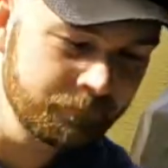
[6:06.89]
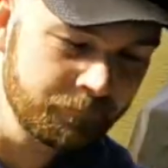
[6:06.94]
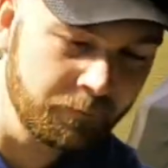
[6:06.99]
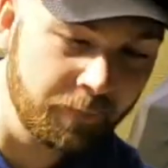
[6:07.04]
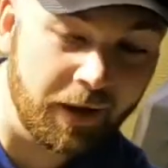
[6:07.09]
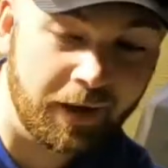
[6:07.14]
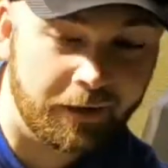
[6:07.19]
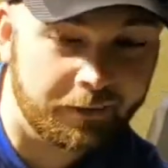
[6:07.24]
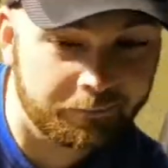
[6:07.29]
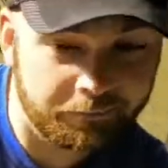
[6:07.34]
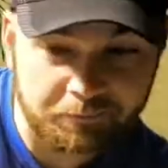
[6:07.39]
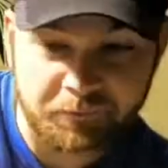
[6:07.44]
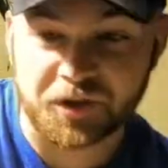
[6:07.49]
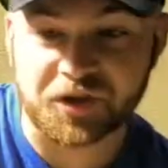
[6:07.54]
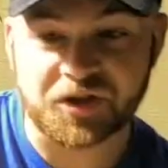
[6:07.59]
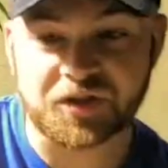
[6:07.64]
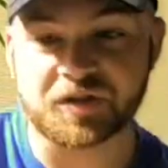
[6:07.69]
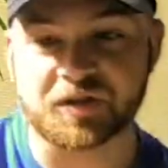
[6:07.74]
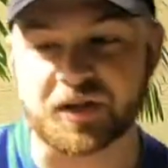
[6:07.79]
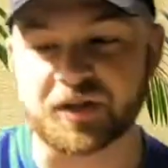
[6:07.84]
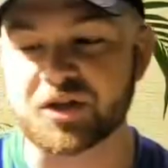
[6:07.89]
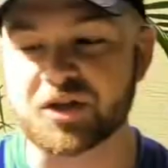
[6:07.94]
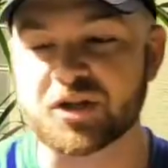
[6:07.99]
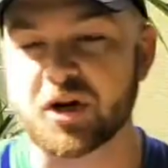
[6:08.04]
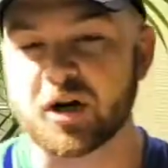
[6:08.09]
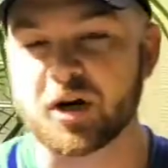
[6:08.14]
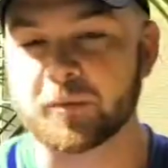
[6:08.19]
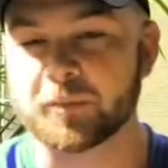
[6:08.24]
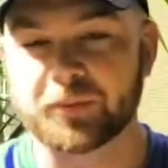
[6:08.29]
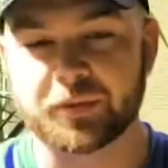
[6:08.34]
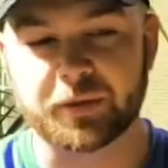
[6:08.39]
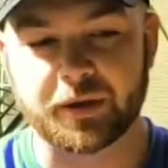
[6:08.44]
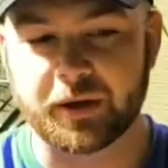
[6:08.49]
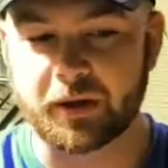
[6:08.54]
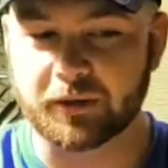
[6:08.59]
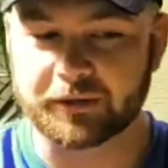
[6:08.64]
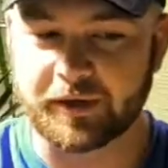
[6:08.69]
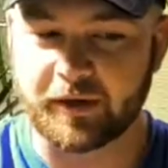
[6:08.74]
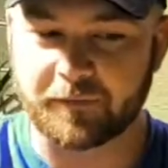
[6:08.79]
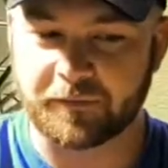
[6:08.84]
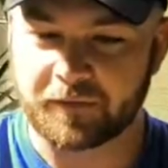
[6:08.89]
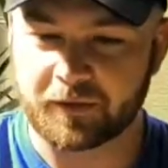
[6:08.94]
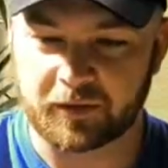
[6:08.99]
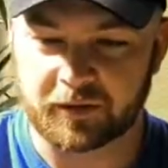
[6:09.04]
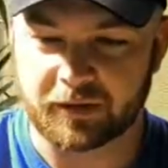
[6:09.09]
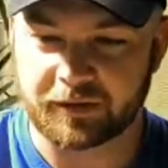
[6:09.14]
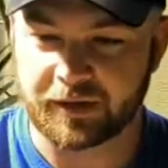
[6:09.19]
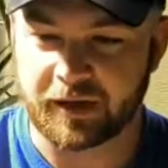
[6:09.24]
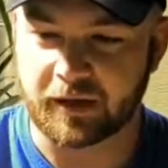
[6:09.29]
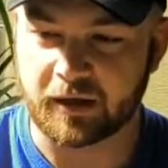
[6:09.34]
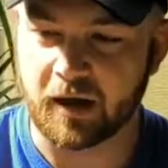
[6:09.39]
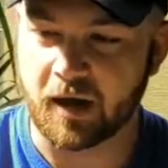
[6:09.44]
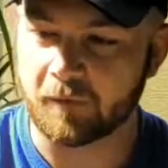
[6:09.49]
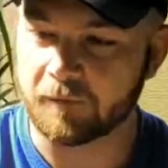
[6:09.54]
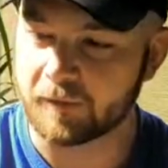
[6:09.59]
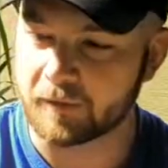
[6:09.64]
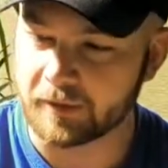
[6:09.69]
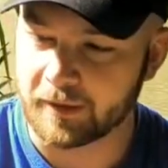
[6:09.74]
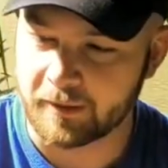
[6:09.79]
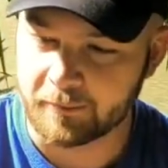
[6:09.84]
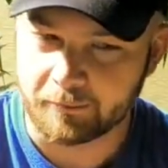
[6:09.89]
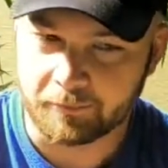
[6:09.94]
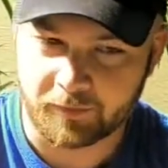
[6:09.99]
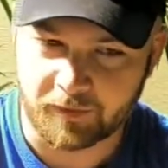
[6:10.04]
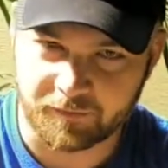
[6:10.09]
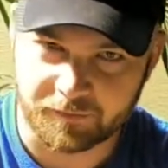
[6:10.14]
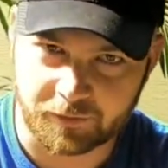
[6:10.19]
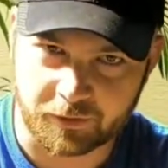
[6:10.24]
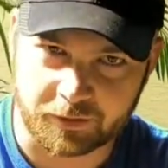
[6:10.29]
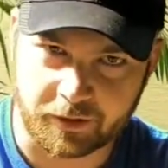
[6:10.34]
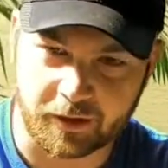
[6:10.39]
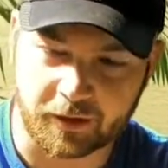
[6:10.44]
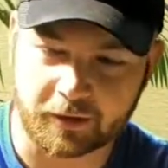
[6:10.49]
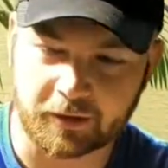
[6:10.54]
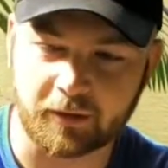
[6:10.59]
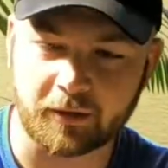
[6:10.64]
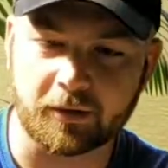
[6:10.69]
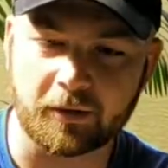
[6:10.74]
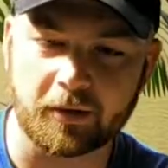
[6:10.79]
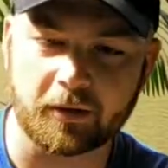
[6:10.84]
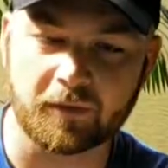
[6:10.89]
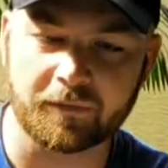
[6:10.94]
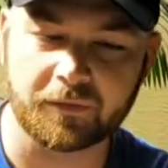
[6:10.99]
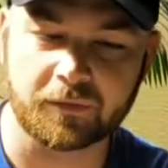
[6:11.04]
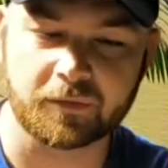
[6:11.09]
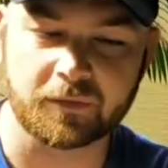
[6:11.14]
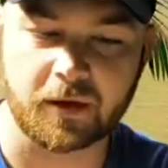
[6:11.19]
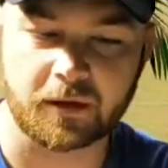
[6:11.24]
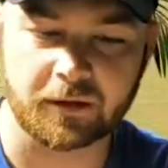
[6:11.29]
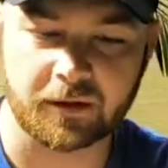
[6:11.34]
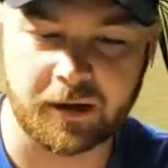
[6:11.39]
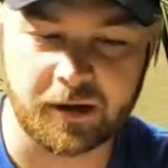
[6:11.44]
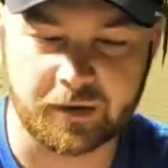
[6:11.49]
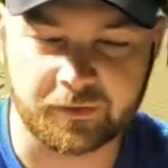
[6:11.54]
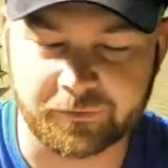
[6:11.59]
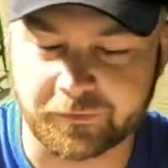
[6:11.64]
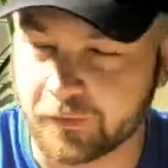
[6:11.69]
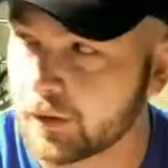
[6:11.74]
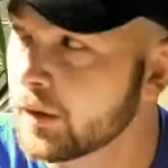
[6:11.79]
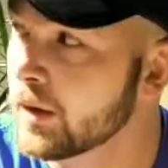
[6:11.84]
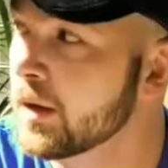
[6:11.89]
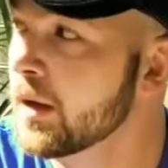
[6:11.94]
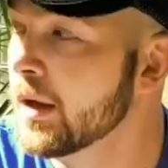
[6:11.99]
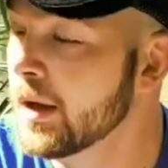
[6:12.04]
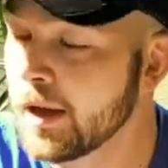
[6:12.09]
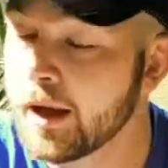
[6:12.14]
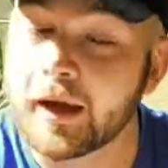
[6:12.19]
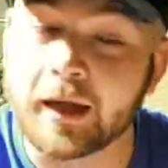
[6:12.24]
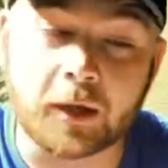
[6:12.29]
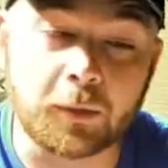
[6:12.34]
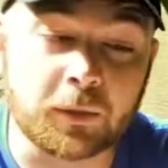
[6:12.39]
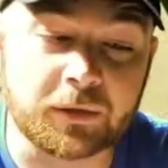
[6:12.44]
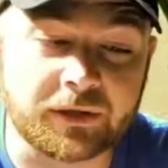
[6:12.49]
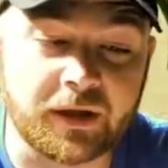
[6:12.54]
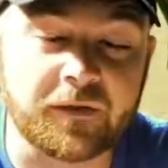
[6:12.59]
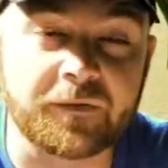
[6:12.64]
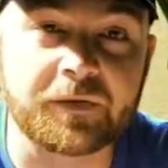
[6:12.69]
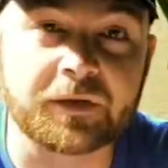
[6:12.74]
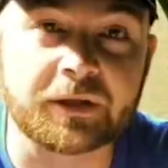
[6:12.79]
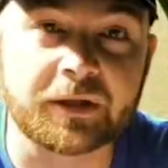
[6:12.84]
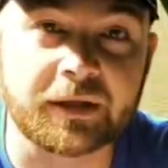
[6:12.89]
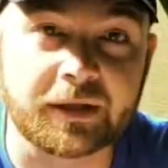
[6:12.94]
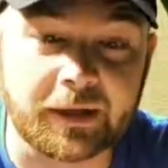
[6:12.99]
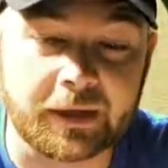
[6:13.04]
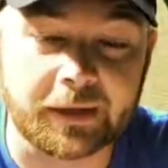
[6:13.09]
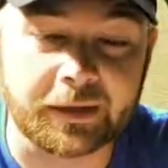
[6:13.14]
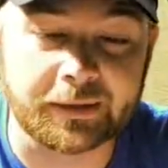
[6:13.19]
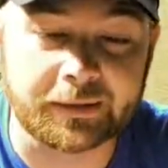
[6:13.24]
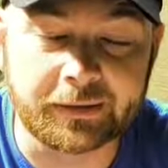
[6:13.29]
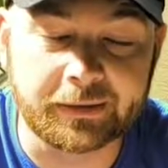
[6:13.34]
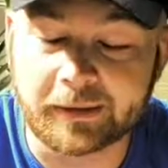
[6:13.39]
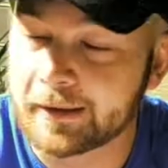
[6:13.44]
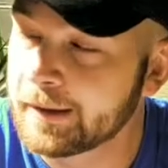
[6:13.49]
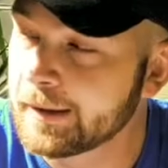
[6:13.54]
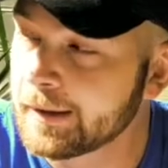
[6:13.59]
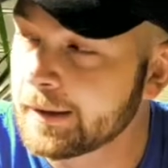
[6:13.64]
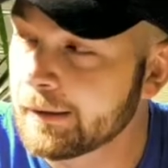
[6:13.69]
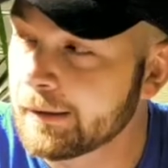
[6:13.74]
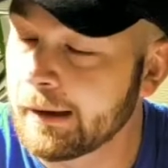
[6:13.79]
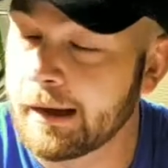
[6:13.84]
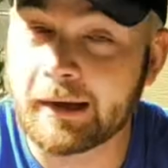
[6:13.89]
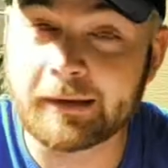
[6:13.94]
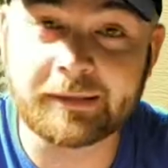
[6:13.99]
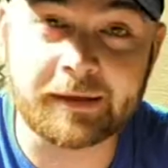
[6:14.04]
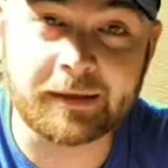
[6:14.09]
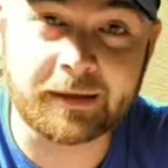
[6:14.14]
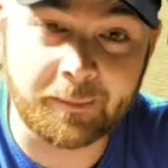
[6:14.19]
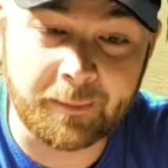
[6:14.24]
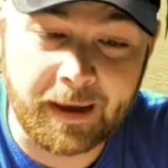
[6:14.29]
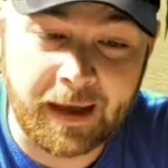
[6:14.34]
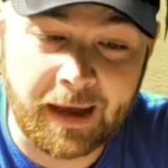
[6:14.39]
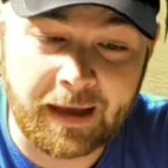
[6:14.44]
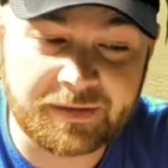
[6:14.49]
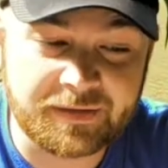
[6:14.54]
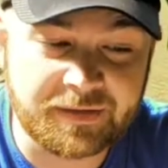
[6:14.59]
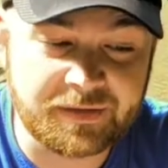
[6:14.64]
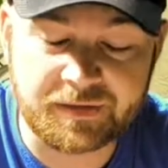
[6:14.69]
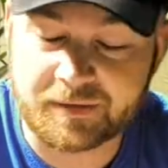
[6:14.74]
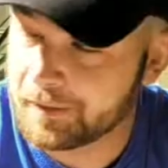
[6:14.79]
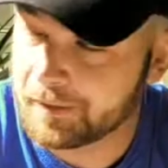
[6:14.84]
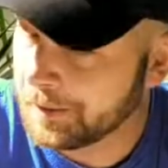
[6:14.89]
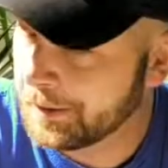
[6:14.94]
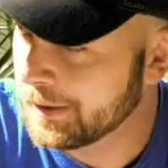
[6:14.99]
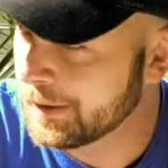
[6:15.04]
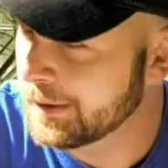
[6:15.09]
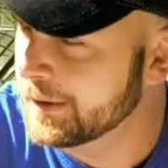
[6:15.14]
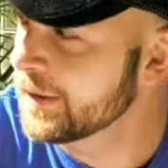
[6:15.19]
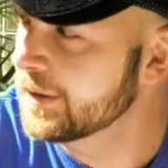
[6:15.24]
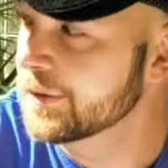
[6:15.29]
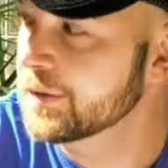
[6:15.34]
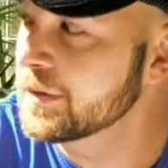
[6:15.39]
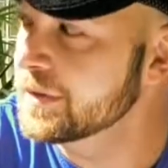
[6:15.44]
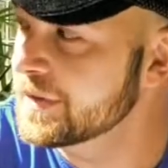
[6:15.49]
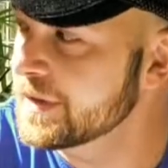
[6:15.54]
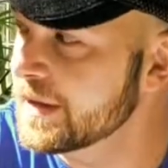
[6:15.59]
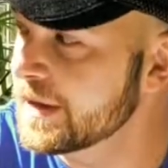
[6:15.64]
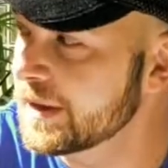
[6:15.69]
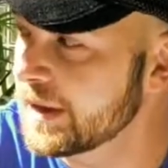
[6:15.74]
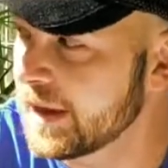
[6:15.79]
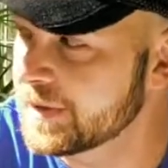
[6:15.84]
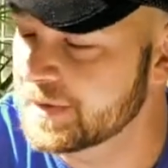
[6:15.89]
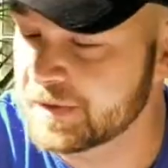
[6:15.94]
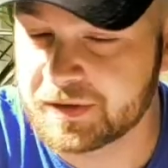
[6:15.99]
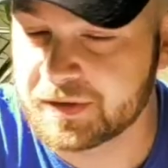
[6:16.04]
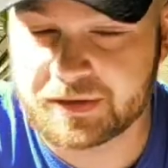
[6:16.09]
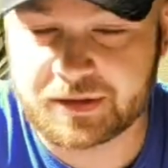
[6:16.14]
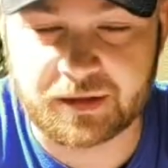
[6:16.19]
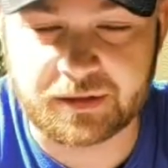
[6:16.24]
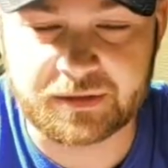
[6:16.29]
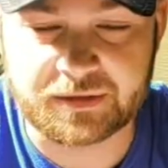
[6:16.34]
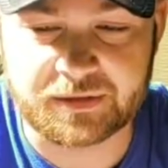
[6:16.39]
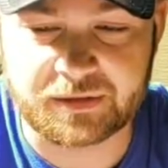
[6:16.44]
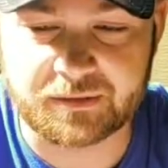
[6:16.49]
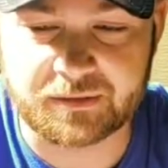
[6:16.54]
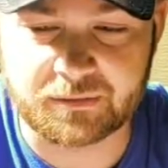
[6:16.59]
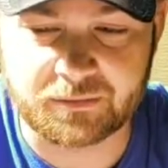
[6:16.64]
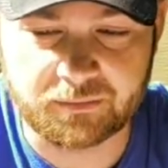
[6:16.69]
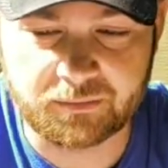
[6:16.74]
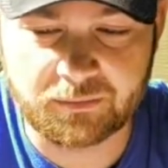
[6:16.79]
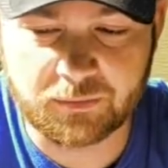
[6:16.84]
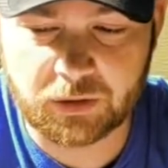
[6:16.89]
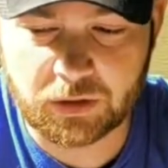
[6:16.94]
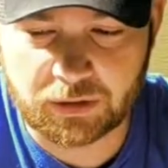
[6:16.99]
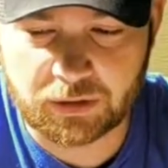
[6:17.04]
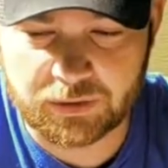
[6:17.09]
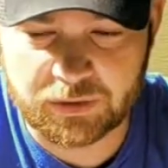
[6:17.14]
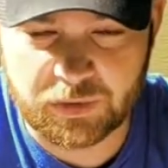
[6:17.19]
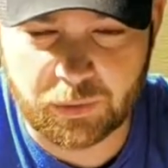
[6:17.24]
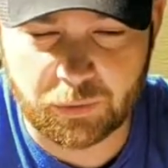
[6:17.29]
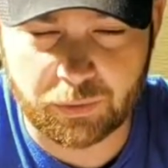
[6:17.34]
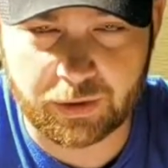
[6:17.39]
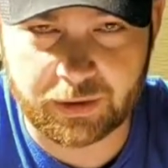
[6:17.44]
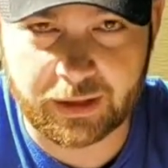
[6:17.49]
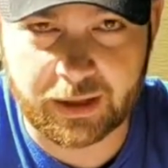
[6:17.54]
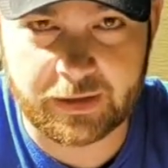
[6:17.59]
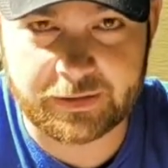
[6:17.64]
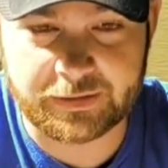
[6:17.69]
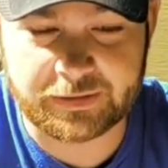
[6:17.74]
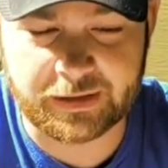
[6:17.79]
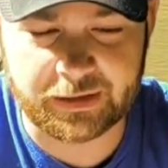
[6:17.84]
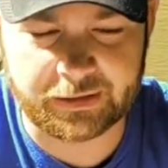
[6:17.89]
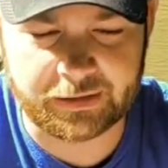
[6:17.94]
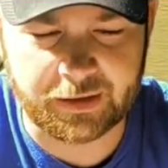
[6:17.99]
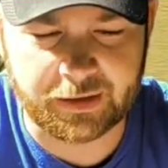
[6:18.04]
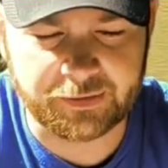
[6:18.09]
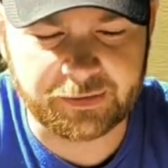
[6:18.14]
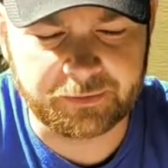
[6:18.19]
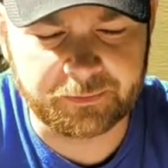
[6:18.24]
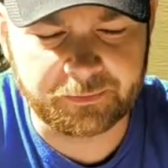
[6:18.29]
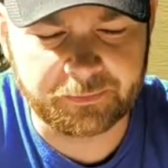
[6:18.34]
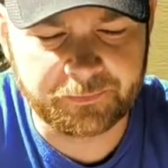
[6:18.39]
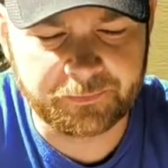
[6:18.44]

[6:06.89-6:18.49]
But it's sharp. It'll definitely take off a limb if you're not, you know, if you're not careful. And it will definitely cut, I think, mats. And you'll see it cuts the jugs and soda cans like nothing.